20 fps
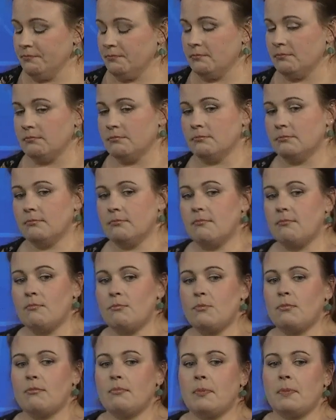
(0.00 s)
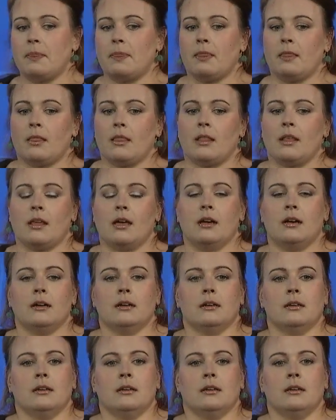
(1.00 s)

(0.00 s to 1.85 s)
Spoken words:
No one is speaking in this clip.